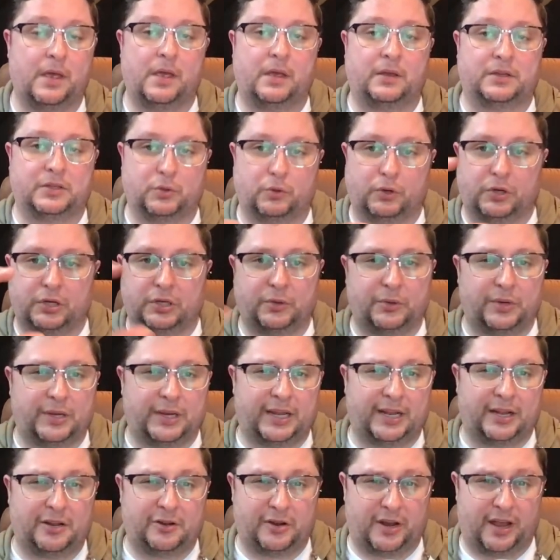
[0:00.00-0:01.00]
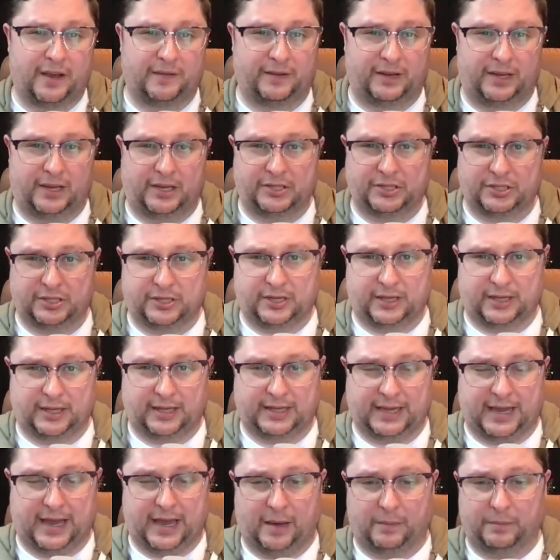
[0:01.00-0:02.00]
So, including it in your navigation at the
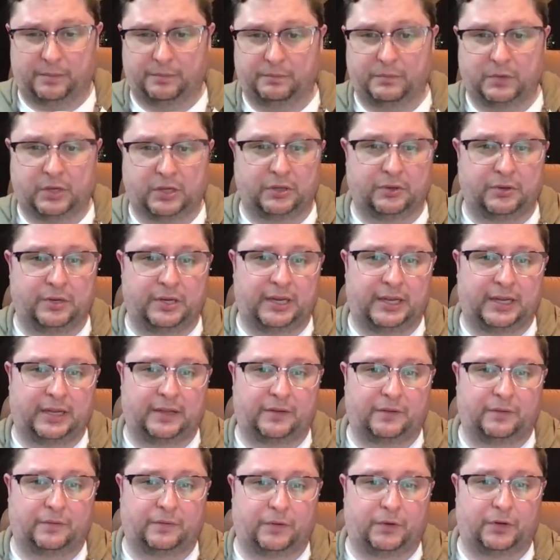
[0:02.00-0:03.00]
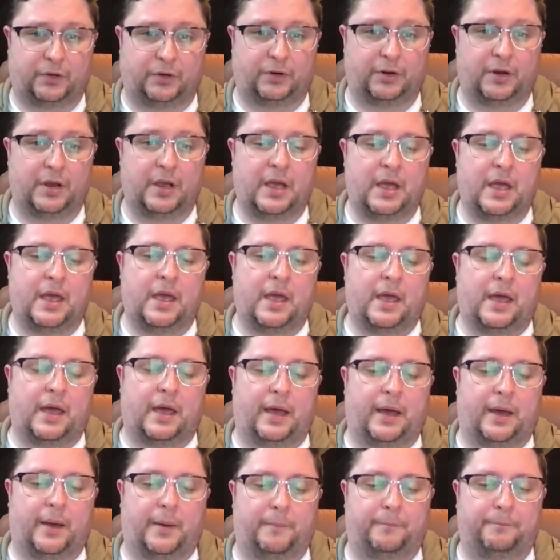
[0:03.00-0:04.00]
top, including it in the footer,
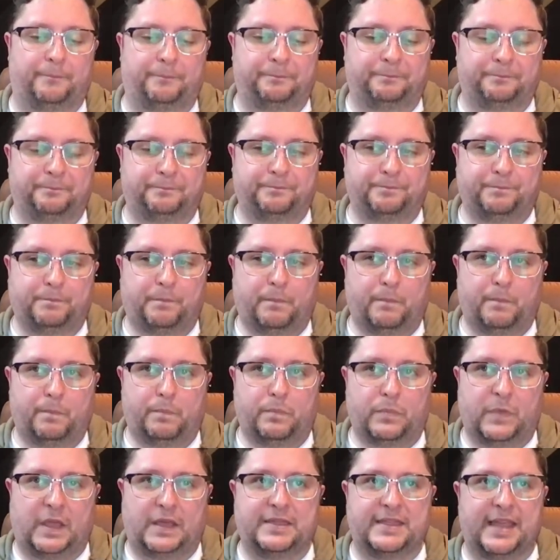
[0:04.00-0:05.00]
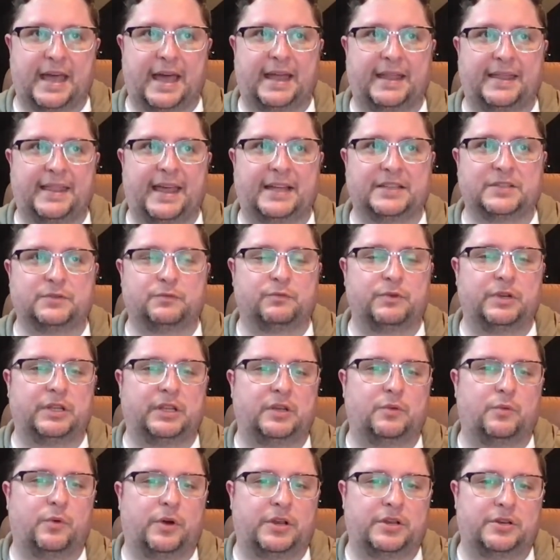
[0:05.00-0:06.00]
um, that that's
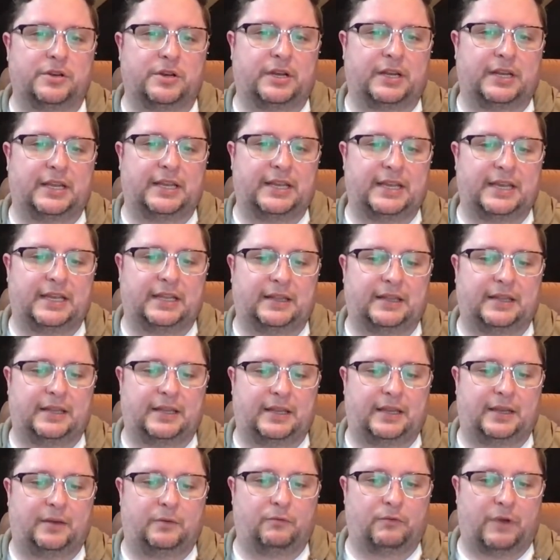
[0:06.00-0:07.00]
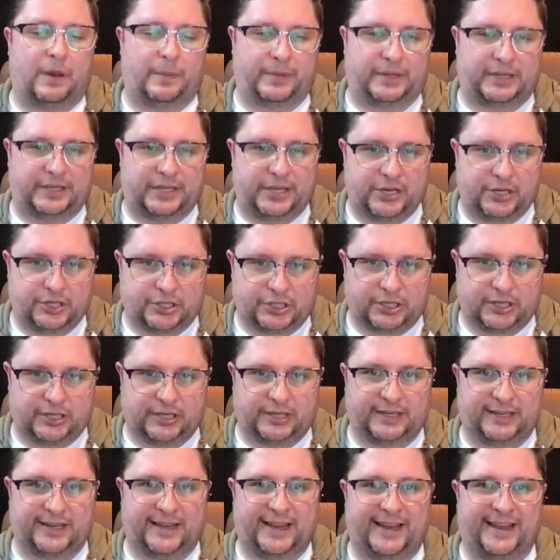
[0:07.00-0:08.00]
really where you're going to get the
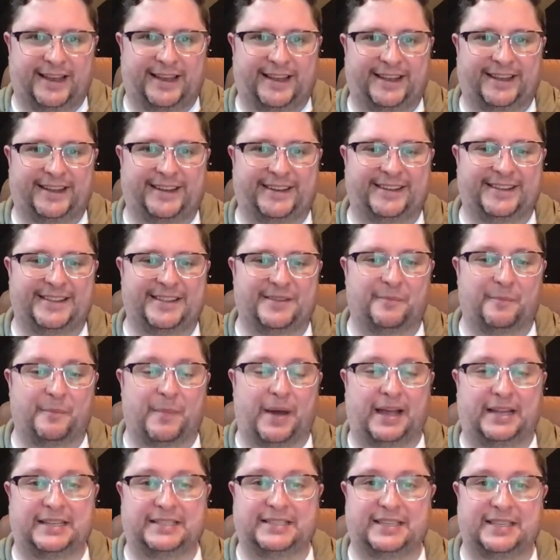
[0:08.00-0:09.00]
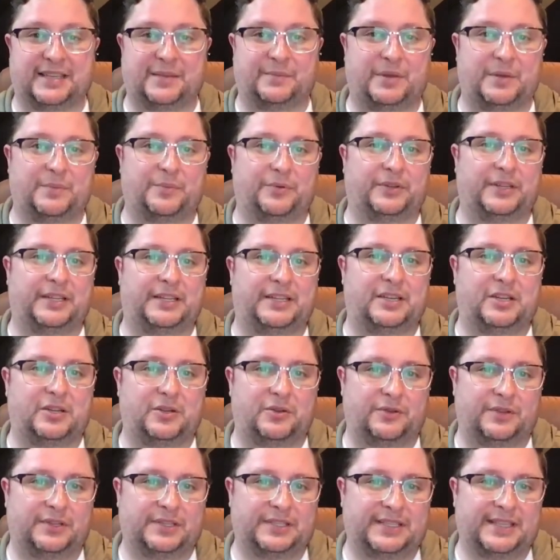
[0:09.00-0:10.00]
repetition and the mindset that people need to
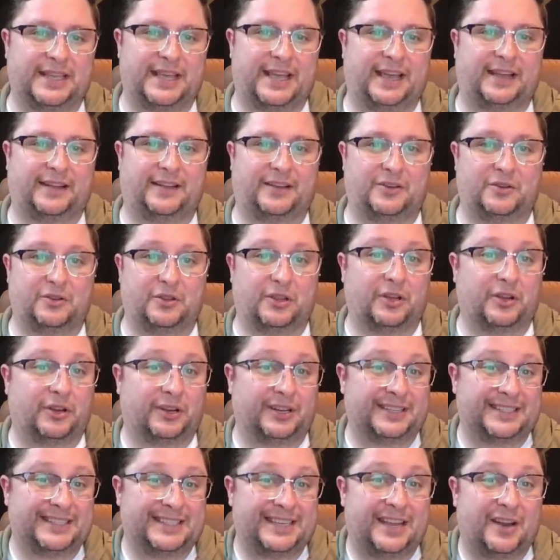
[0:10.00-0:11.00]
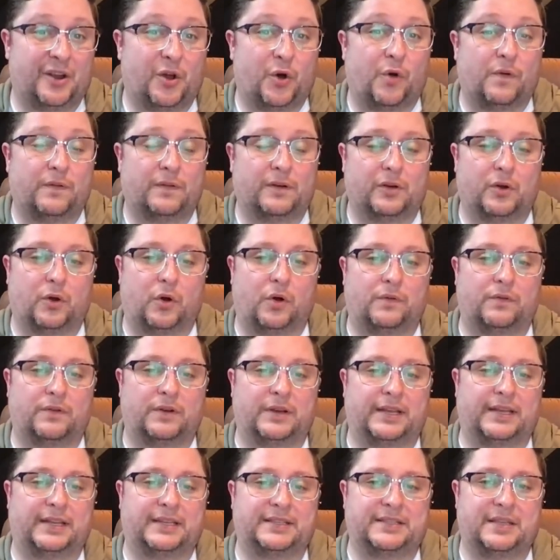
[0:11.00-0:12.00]
do this thing. They're going to see it over and over
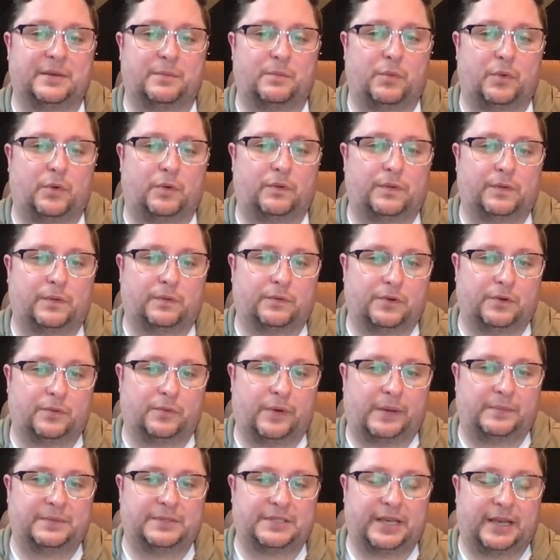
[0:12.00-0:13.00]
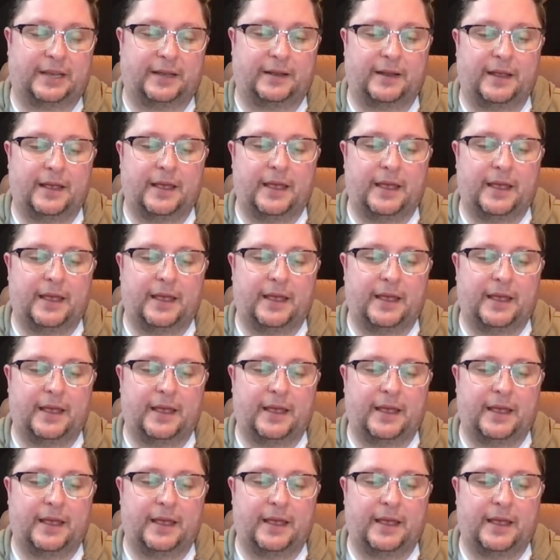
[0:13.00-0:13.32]
again as they move through your website.